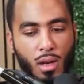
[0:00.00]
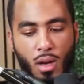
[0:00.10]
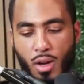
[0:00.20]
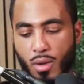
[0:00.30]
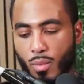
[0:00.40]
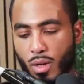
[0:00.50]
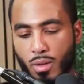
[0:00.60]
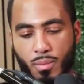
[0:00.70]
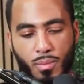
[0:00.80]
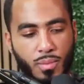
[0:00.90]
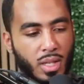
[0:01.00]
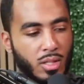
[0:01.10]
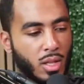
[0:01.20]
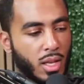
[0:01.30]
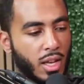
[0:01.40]
All right. Well,
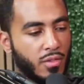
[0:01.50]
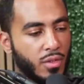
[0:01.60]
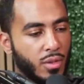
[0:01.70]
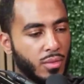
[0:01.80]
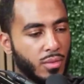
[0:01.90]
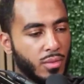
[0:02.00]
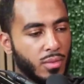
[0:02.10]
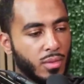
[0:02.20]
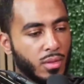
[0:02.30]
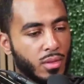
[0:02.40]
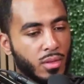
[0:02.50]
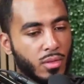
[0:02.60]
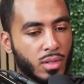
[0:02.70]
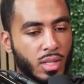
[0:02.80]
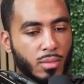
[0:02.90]
that's all I have for you.
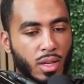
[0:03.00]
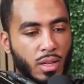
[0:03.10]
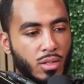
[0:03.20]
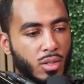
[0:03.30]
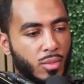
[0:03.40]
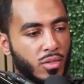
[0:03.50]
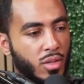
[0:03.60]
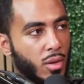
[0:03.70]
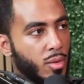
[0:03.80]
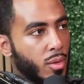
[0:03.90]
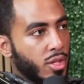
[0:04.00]
Razib, thank you so much for coming on my